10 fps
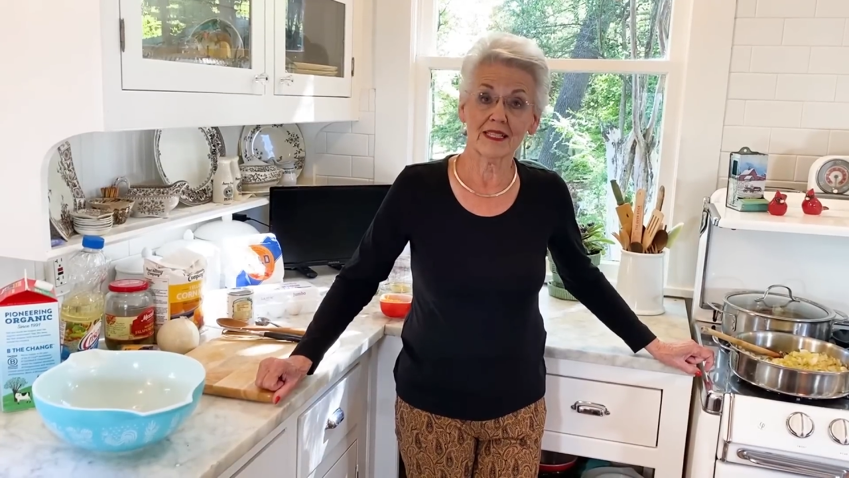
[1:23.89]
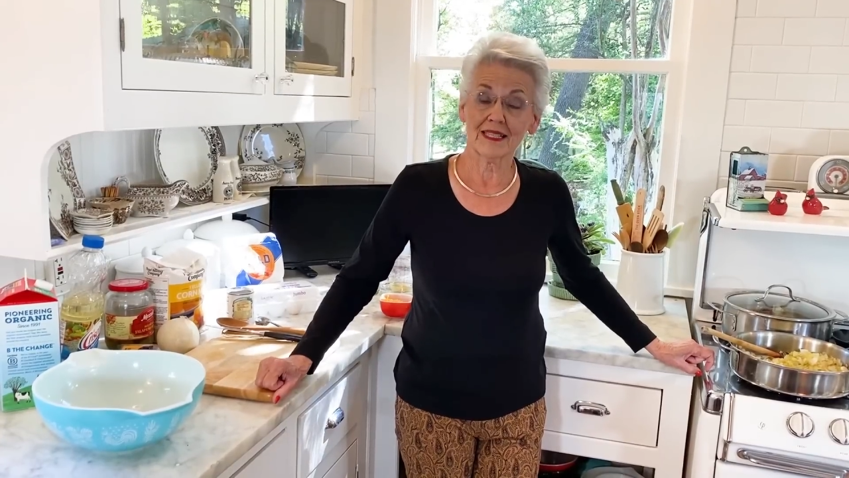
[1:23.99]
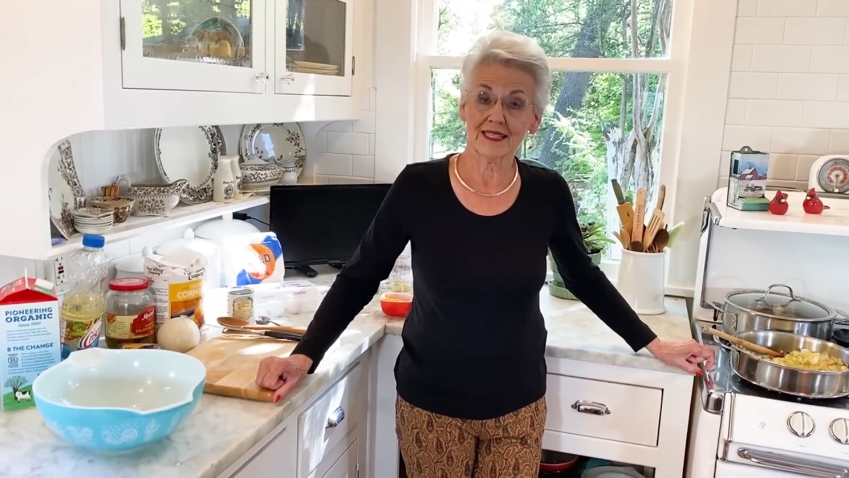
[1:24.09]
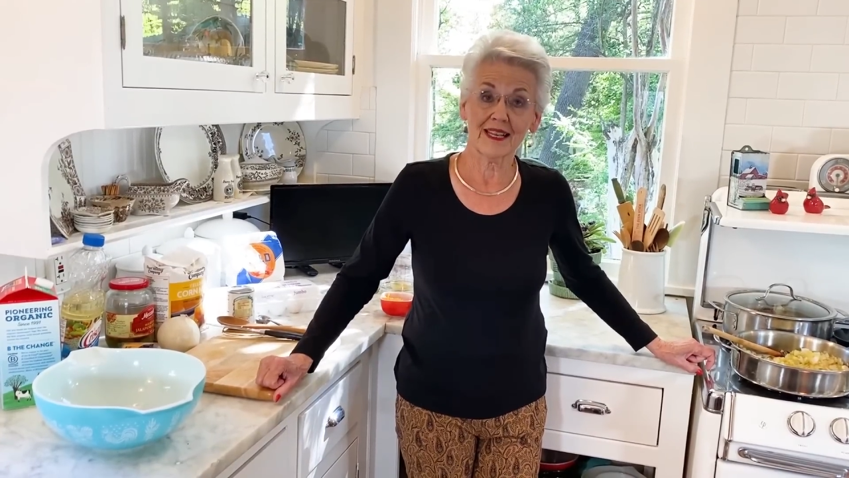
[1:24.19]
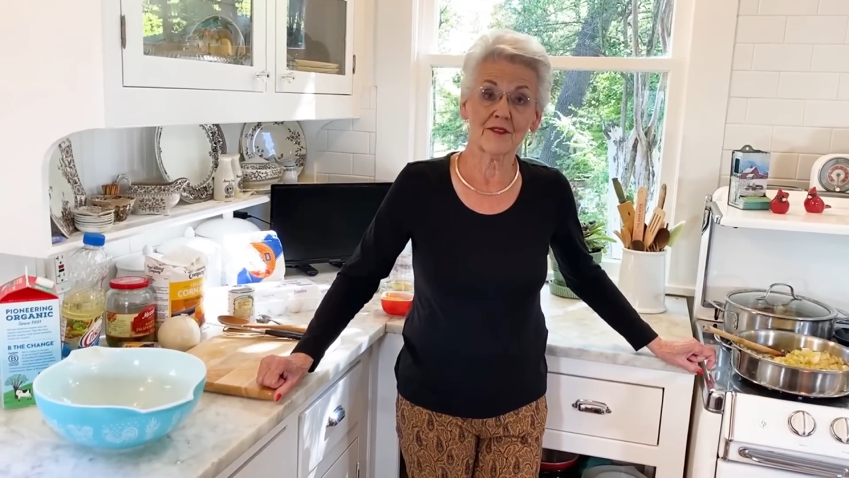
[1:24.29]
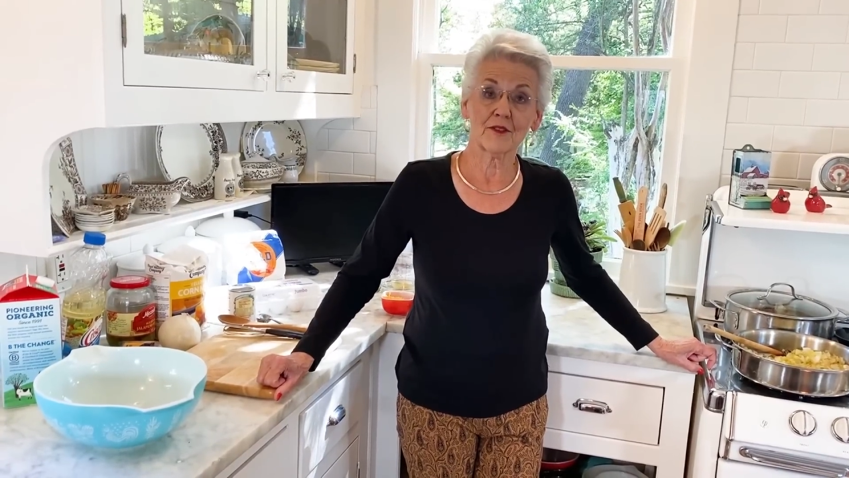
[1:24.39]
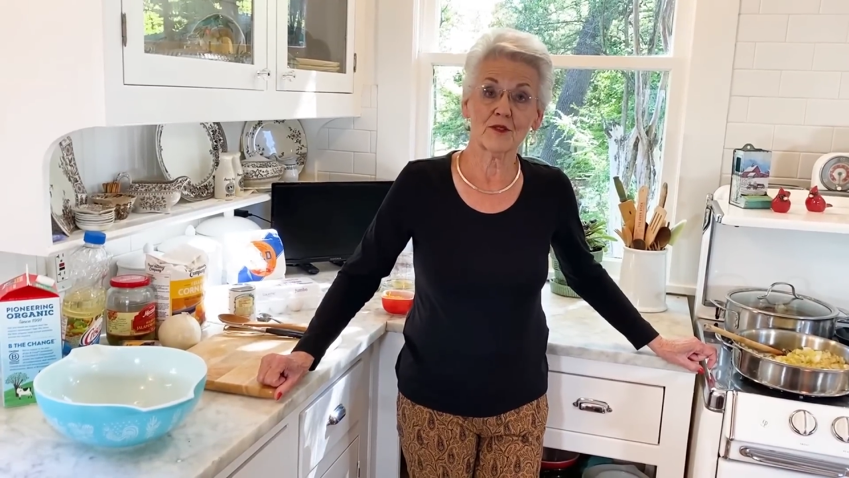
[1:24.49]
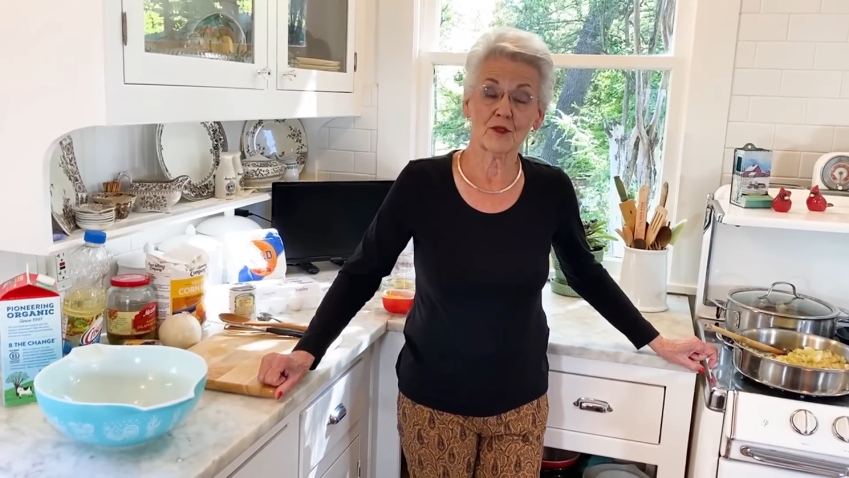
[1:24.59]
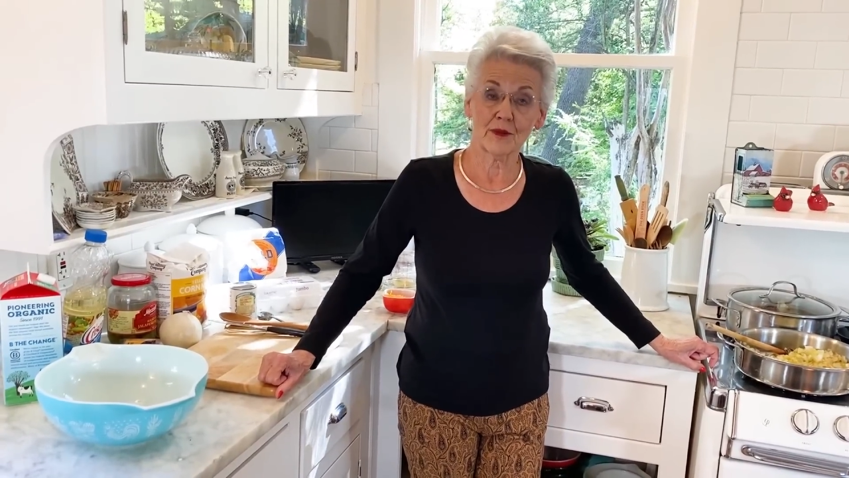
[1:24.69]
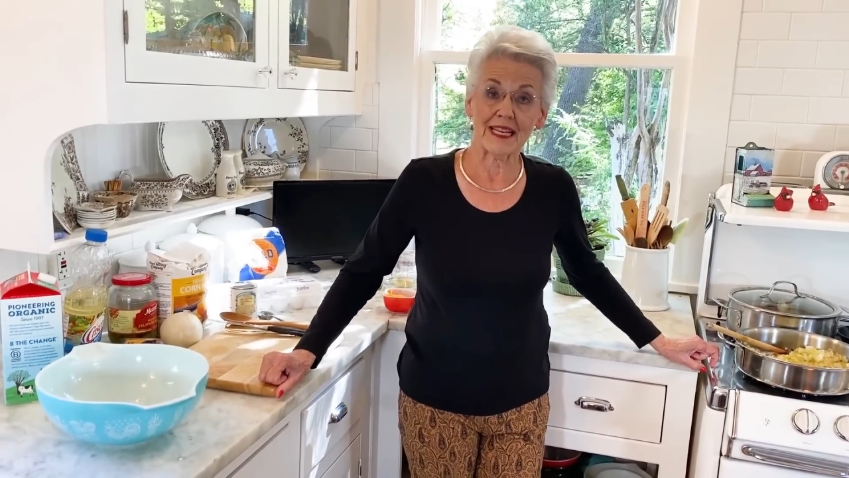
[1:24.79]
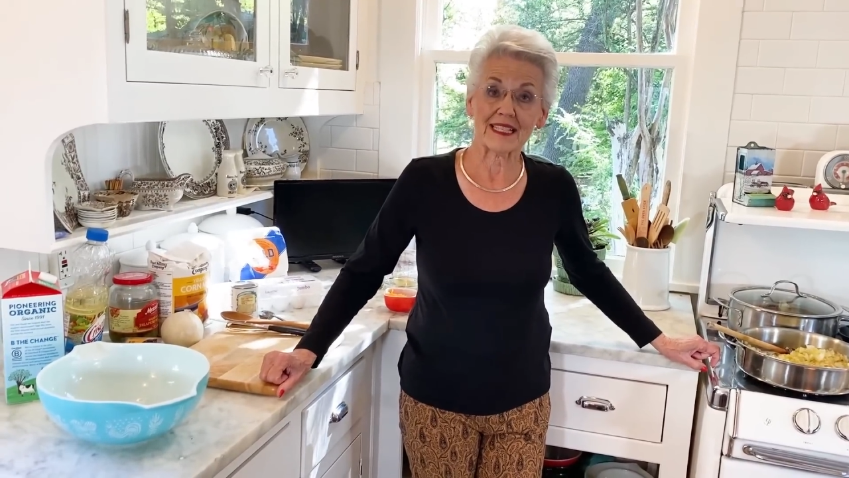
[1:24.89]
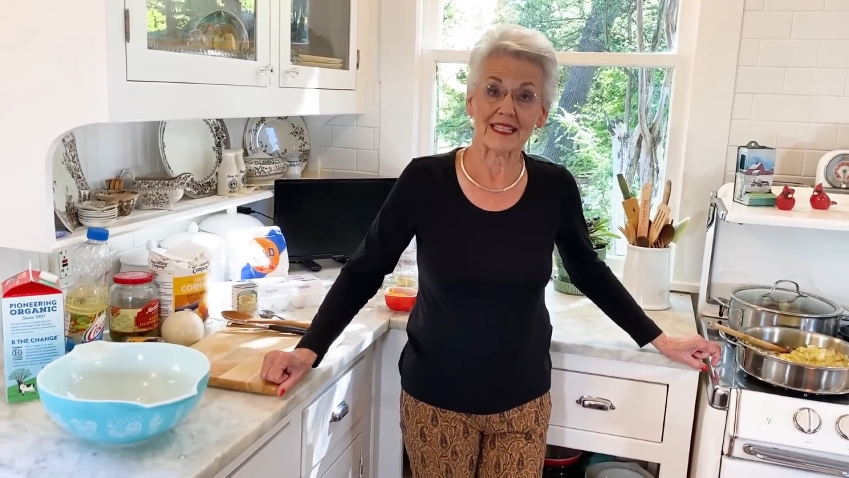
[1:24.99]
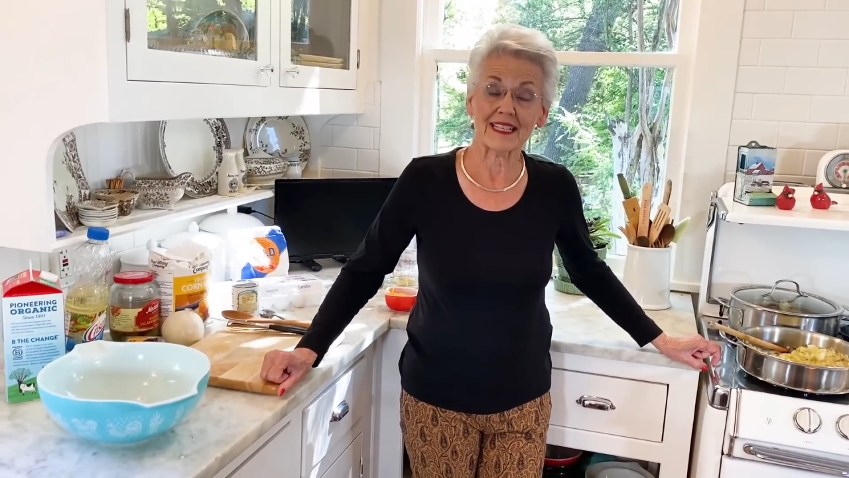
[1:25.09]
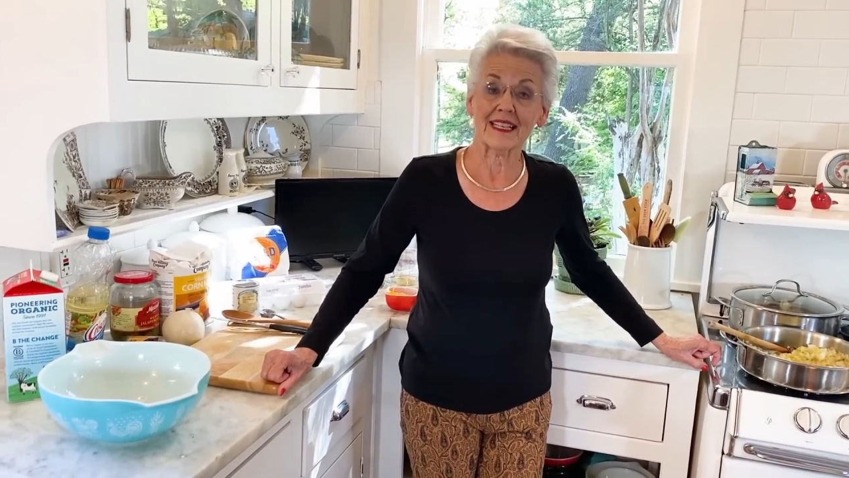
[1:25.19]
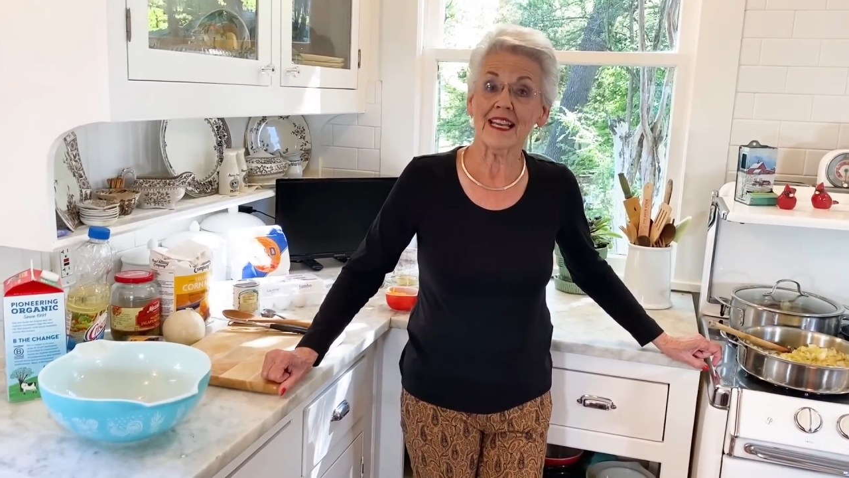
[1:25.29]
Southern
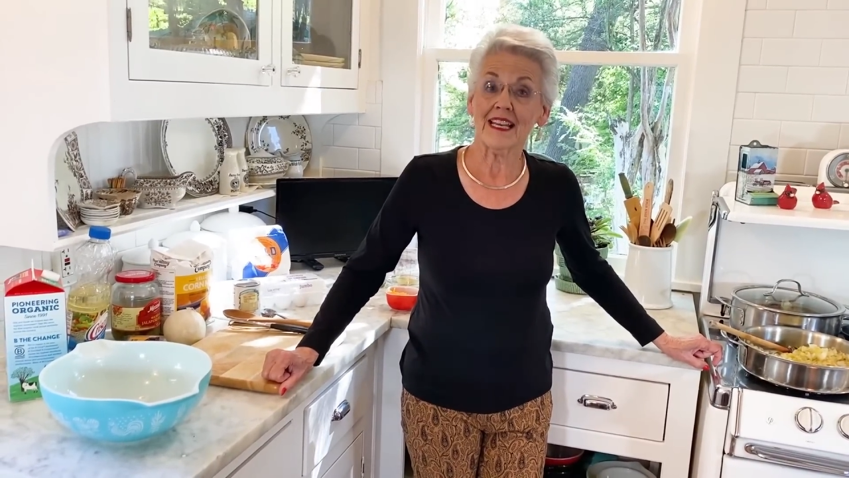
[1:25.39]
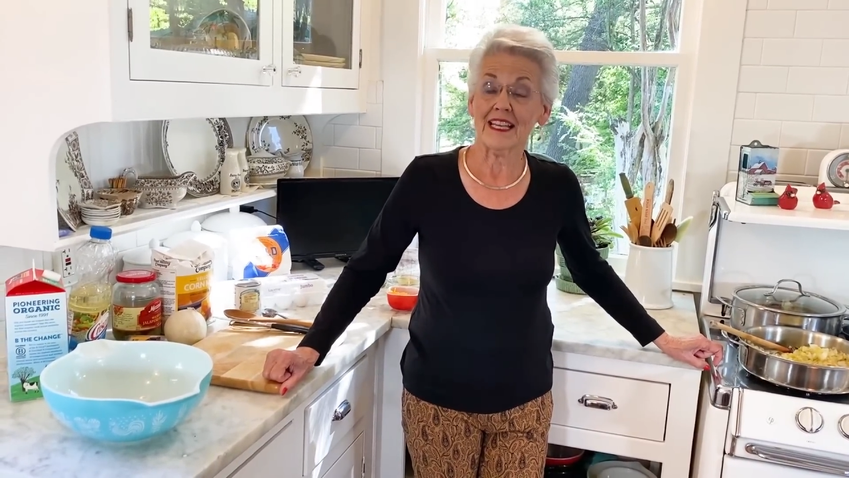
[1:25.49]
dressing